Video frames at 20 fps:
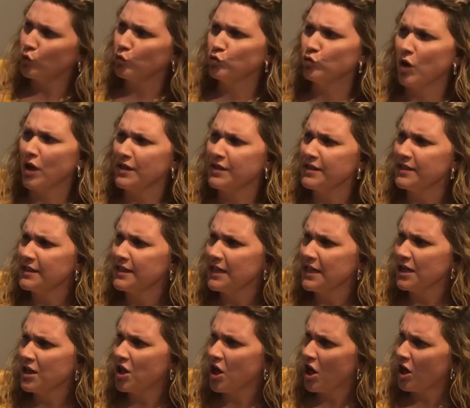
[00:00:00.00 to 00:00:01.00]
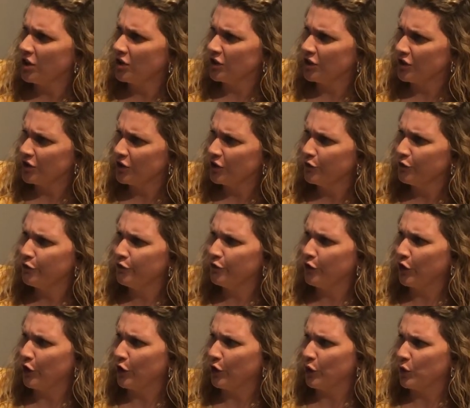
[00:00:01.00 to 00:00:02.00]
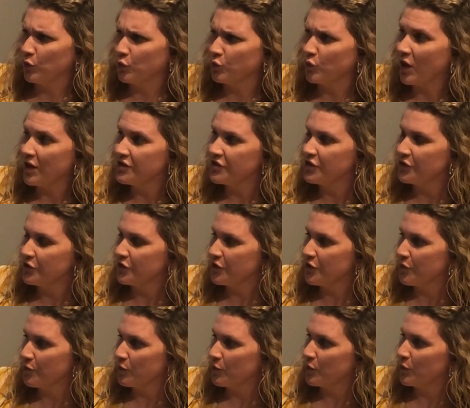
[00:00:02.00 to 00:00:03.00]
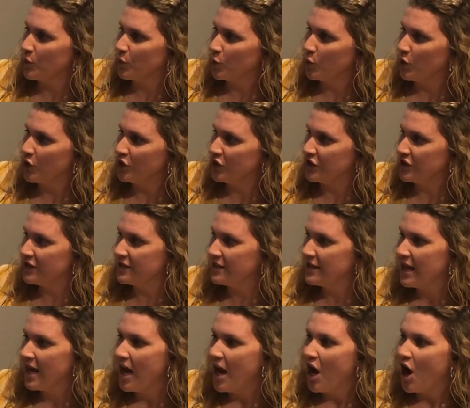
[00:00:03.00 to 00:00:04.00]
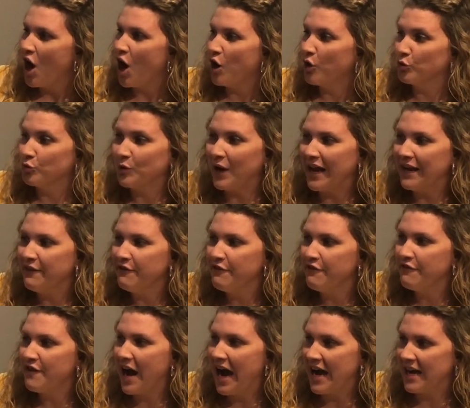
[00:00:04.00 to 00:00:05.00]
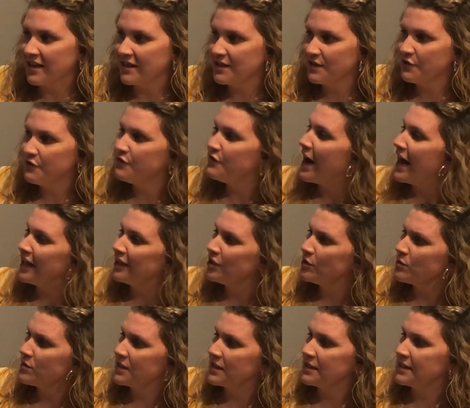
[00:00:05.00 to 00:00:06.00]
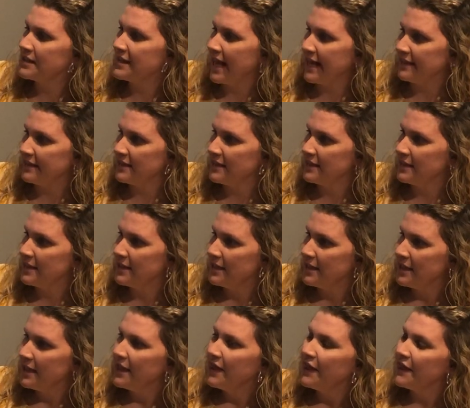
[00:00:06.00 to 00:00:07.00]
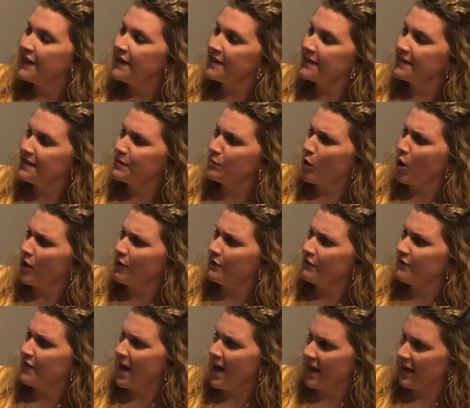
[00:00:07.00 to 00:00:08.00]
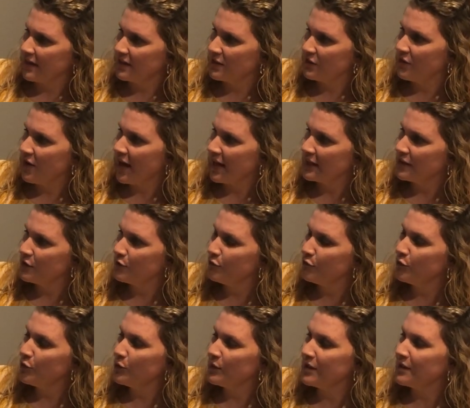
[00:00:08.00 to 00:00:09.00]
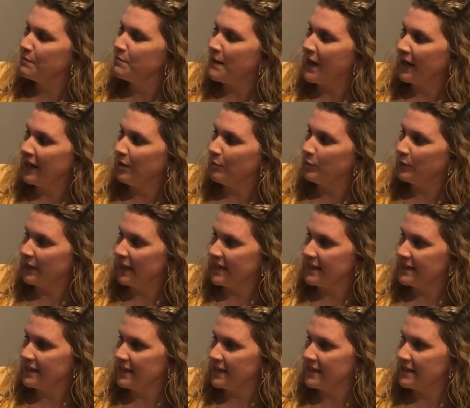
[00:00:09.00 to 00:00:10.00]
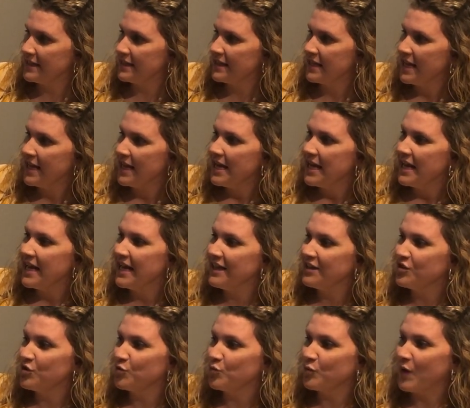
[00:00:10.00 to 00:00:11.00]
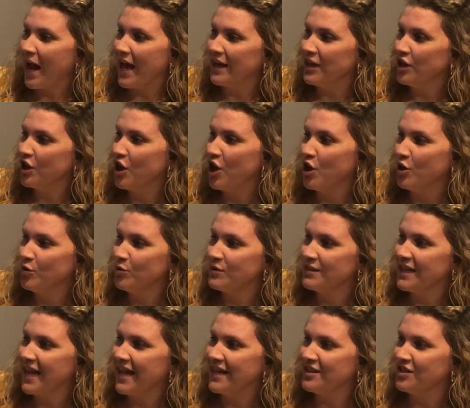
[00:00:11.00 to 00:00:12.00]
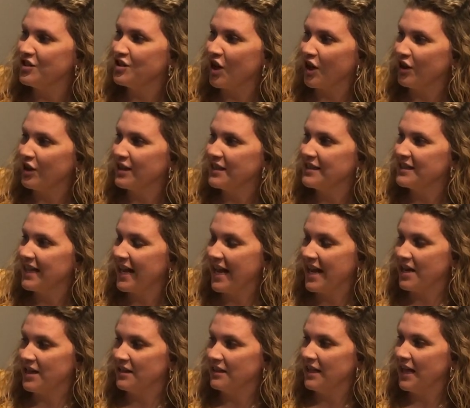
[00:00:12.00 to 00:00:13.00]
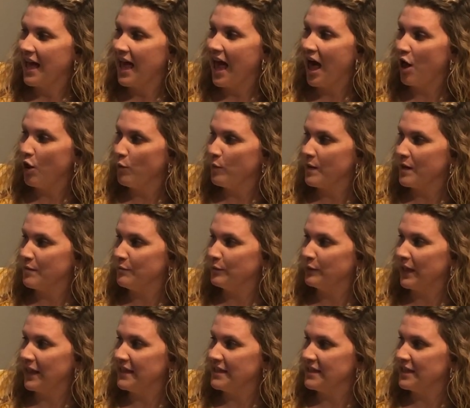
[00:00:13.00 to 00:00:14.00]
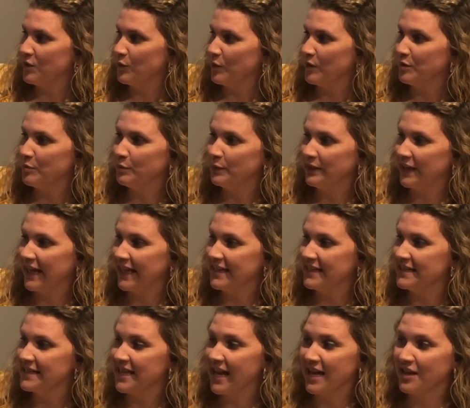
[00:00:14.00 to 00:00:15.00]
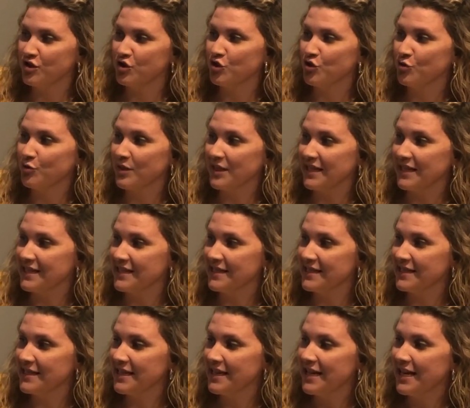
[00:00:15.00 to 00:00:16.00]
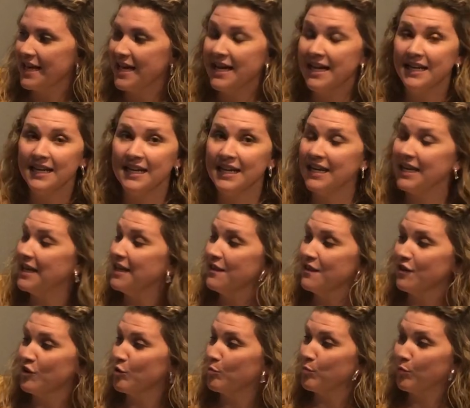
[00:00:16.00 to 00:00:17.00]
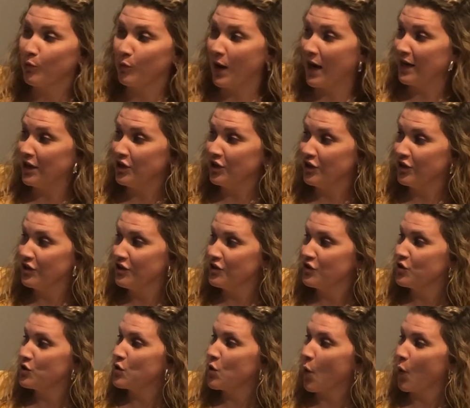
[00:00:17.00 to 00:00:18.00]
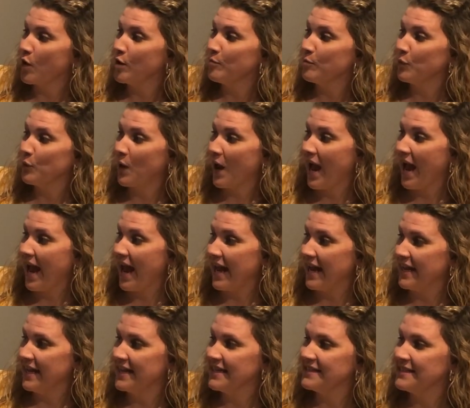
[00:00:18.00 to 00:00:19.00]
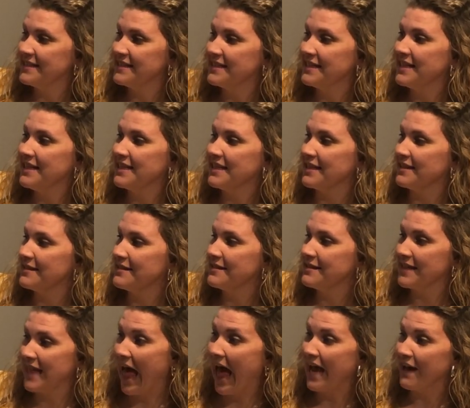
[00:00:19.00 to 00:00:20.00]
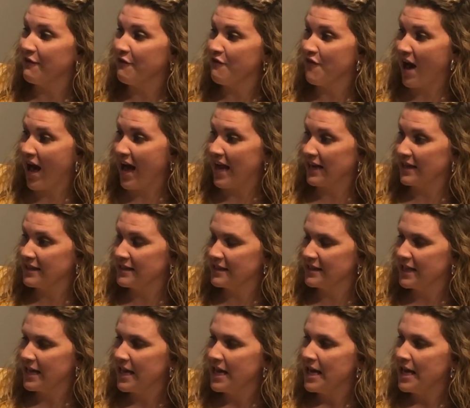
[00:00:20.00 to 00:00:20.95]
Rusty colored fur rustles through the woods. A red fox follows a scent. This small fox finds food in many places. Its red coat and dark tail help it blend in with plants and trees. Neither predators nor prey can see this sly fox.